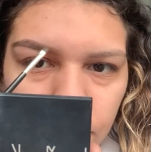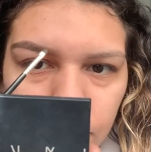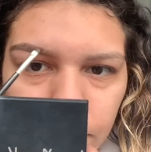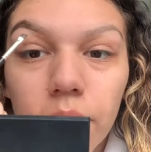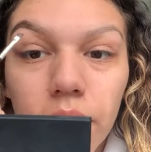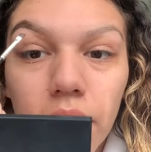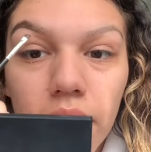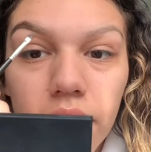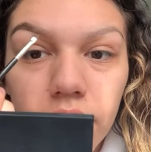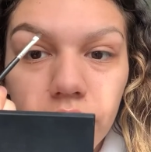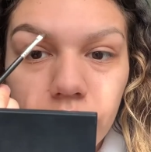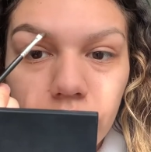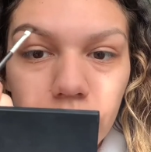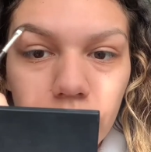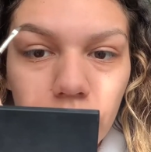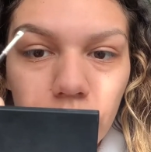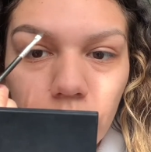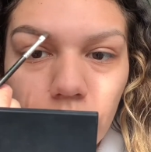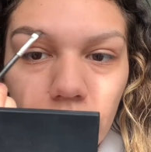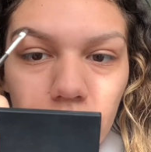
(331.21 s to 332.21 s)
But I still
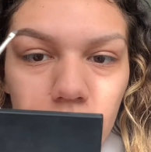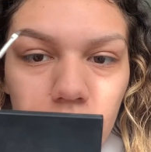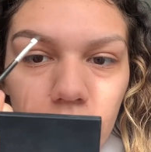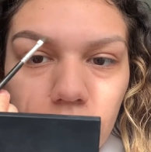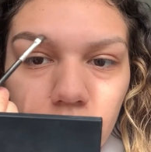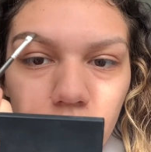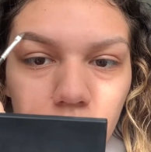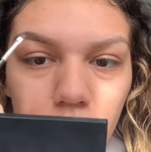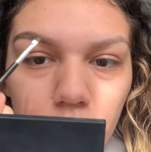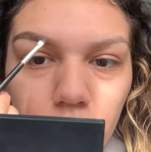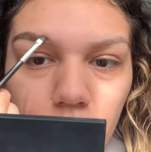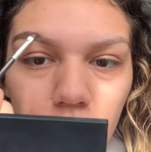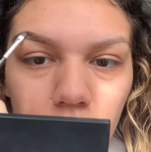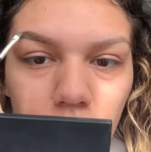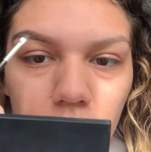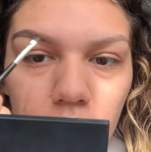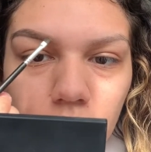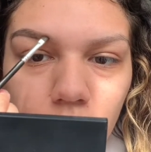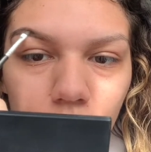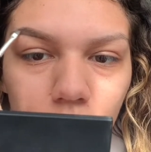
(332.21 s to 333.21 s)
don't want to get too
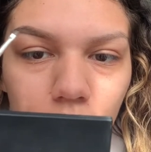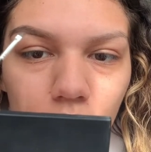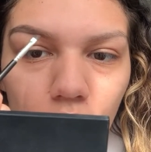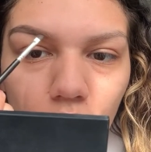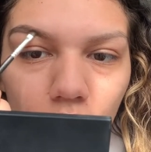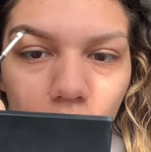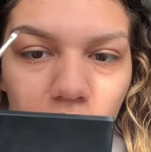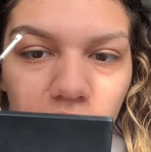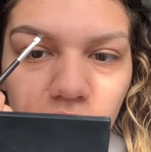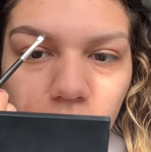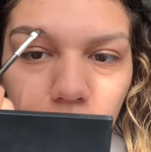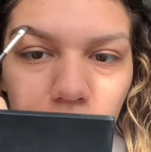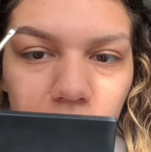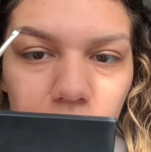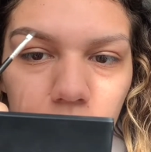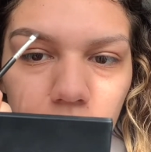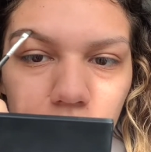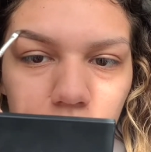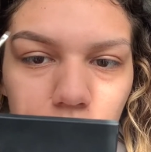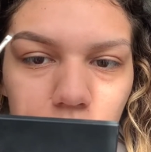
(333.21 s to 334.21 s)
close with a lot of
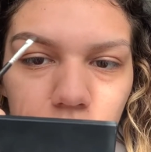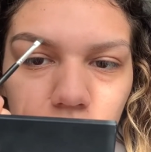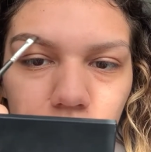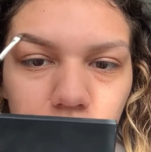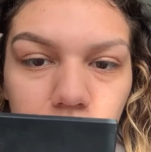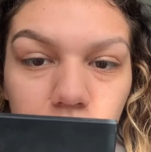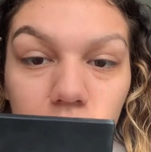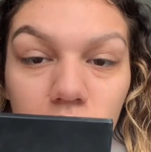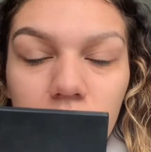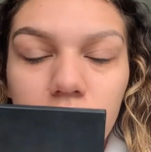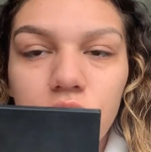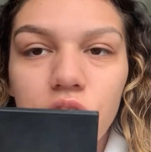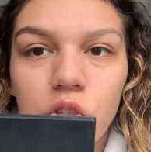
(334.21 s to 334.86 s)
pigment towards the front,